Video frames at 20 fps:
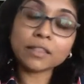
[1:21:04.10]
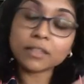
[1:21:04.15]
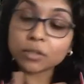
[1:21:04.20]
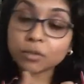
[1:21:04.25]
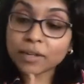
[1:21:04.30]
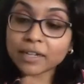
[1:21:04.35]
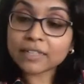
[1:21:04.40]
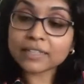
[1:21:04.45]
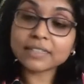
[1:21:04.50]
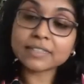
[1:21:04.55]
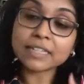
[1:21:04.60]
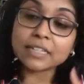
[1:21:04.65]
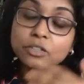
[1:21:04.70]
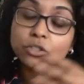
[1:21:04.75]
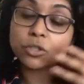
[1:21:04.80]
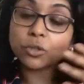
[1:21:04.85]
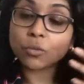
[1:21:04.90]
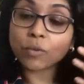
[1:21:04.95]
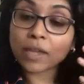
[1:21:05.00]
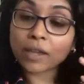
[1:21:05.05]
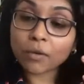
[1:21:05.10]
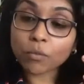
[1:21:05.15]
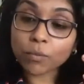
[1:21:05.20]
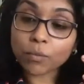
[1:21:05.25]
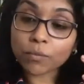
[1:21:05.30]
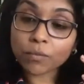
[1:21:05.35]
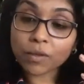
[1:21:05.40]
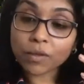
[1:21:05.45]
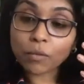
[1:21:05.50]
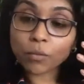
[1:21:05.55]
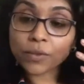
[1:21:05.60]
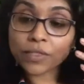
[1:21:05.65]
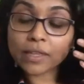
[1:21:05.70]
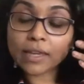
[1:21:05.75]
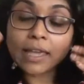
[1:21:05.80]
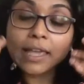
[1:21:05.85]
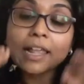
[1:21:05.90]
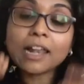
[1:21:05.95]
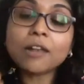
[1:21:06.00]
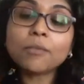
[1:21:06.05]
in the 20th century where with
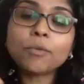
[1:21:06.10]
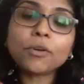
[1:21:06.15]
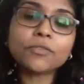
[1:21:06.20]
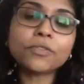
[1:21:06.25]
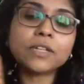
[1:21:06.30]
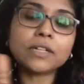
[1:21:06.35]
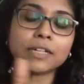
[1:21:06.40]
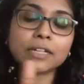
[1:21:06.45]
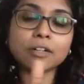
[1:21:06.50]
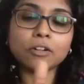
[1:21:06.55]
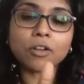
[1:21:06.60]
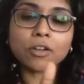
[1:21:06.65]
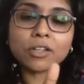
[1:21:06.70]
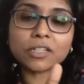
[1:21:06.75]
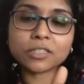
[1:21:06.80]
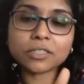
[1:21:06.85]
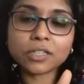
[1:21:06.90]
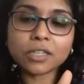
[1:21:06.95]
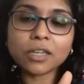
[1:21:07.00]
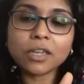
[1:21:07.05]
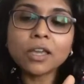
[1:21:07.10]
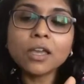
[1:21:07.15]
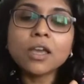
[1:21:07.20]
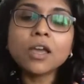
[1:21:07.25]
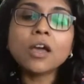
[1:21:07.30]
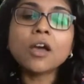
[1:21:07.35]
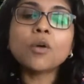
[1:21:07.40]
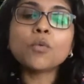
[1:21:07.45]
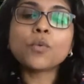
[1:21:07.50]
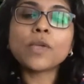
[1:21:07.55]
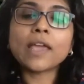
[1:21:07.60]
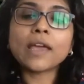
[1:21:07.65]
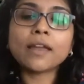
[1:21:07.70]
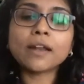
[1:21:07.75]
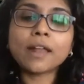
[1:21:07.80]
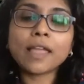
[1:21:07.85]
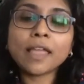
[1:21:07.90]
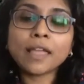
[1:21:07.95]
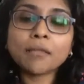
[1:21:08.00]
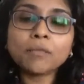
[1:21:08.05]
the help of the technology we
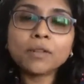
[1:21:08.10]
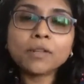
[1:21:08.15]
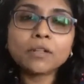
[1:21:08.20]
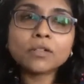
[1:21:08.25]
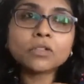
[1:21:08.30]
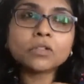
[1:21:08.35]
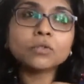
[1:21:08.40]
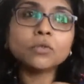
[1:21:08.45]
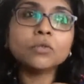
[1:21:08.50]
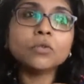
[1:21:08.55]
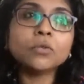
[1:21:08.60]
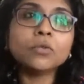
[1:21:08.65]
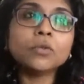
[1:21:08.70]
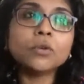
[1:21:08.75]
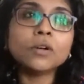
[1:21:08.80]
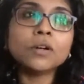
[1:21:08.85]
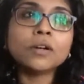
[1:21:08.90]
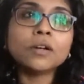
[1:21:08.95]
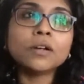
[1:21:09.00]
are able to